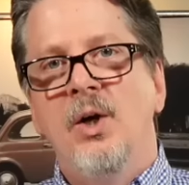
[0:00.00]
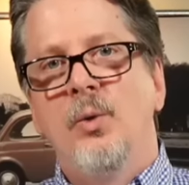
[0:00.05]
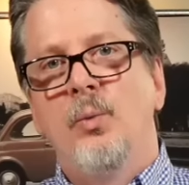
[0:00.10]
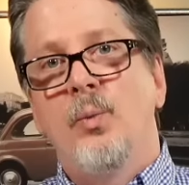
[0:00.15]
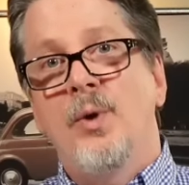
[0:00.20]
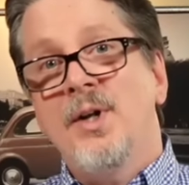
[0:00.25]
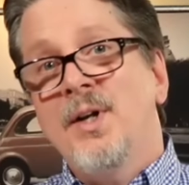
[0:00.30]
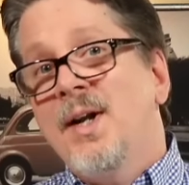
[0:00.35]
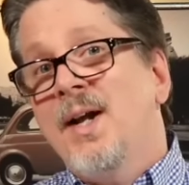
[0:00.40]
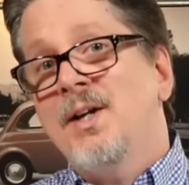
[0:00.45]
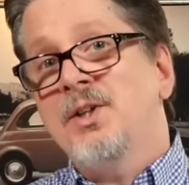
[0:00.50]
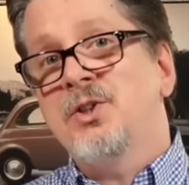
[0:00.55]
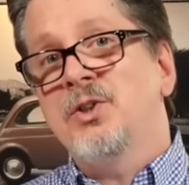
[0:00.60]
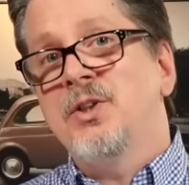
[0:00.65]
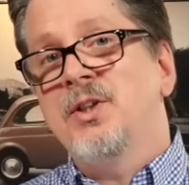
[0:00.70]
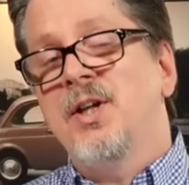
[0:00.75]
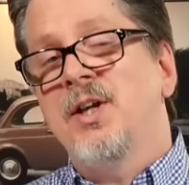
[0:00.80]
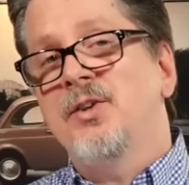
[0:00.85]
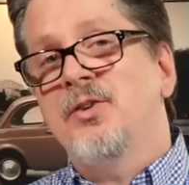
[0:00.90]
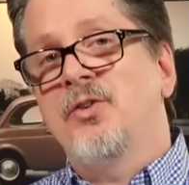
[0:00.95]
What it
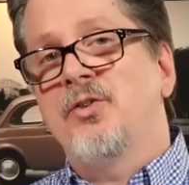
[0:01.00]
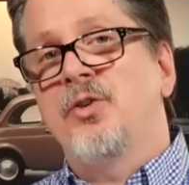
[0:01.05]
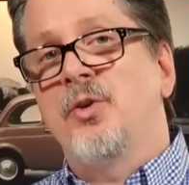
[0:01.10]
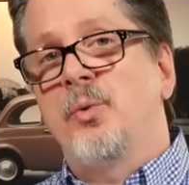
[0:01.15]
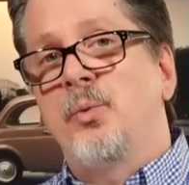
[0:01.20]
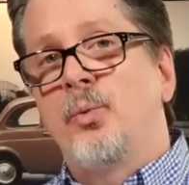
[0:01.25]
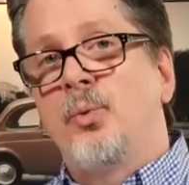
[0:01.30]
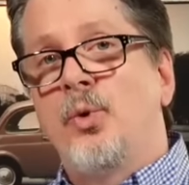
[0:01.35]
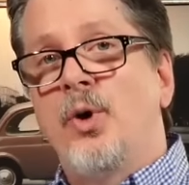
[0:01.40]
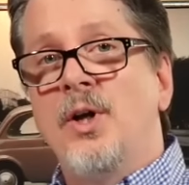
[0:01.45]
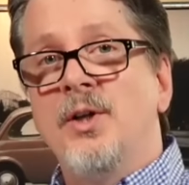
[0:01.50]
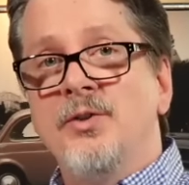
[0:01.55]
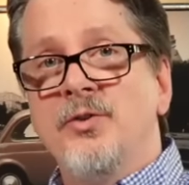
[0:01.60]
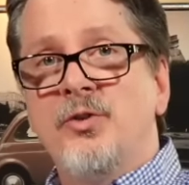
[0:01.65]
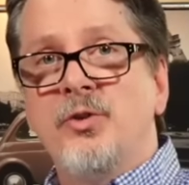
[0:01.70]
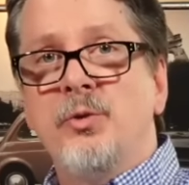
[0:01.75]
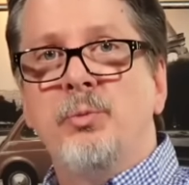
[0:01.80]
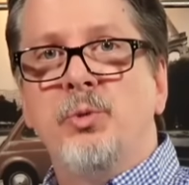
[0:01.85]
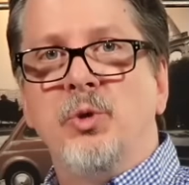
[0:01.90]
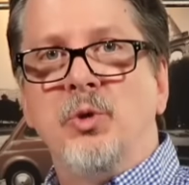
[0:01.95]
actually does is it
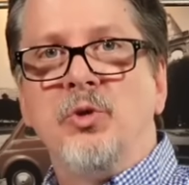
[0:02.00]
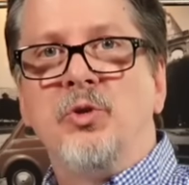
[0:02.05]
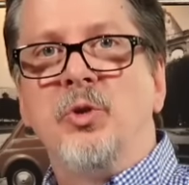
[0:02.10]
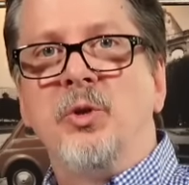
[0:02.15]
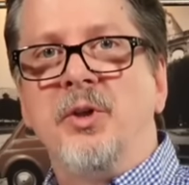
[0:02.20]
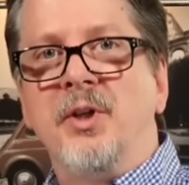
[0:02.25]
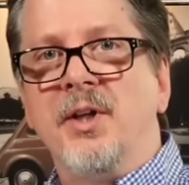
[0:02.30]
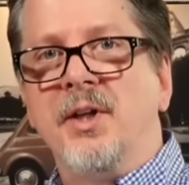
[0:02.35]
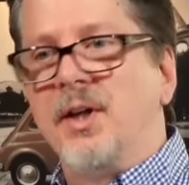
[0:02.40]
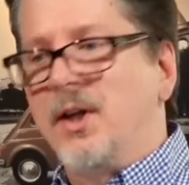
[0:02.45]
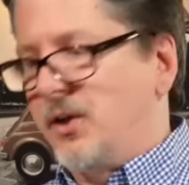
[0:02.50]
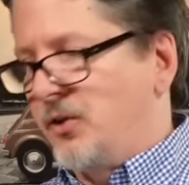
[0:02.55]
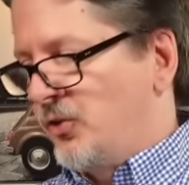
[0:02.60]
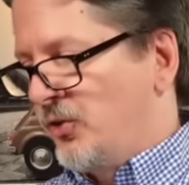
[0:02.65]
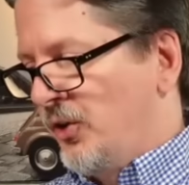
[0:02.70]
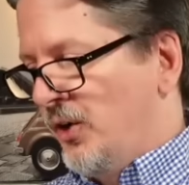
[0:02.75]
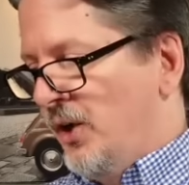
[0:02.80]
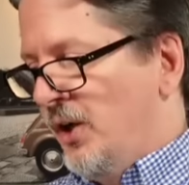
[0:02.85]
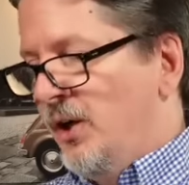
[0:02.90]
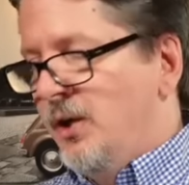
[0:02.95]
runs Ubuntu
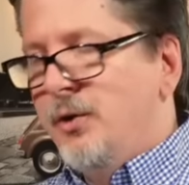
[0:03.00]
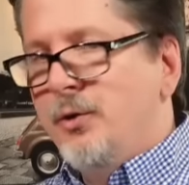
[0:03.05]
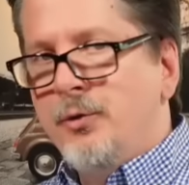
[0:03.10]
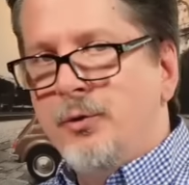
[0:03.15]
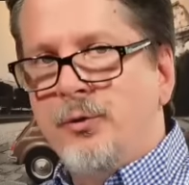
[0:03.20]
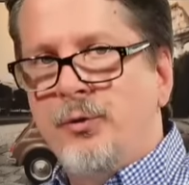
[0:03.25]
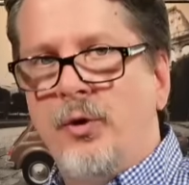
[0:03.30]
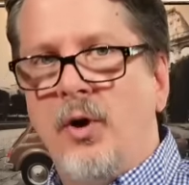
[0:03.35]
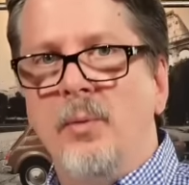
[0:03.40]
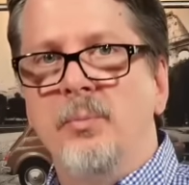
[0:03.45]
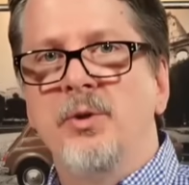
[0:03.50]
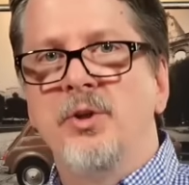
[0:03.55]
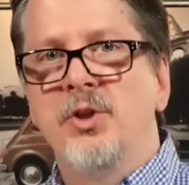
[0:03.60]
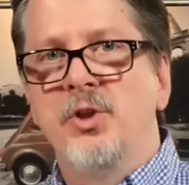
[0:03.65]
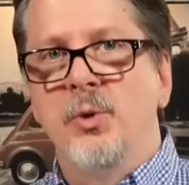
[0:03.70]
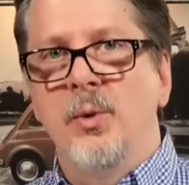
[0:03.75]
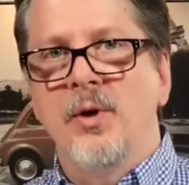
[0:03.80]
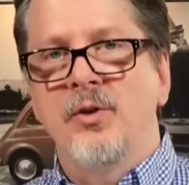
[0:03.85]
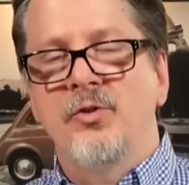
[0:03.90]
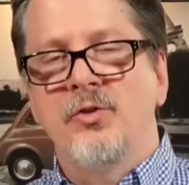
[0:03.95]
Linux from
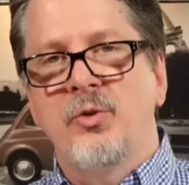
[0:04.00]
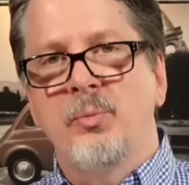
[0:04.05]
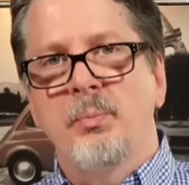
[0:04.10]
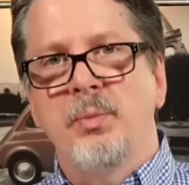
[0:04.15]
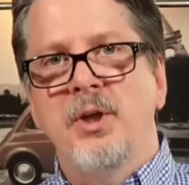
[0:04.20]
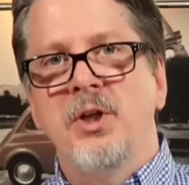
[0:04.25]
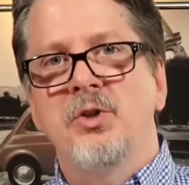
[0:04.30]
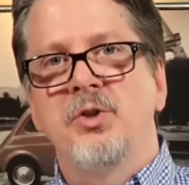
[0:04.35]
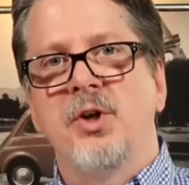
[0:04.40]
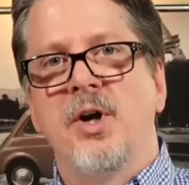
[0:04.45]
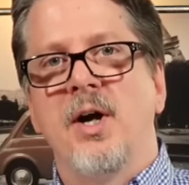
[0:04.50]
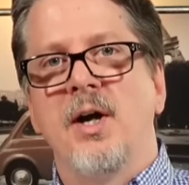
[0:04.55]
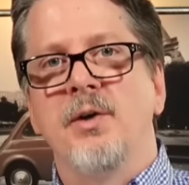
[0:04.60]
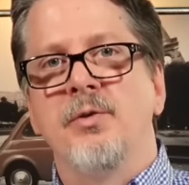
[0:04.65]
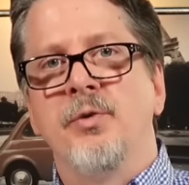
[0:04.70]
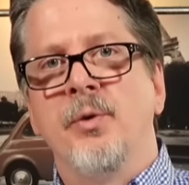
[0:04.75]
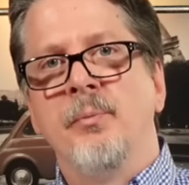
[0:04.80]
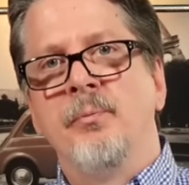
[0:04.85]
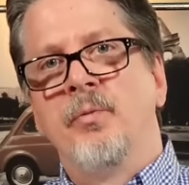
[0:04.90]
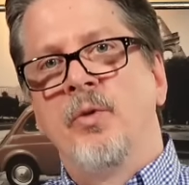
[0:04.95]
the USB
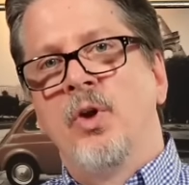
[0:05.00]
drive.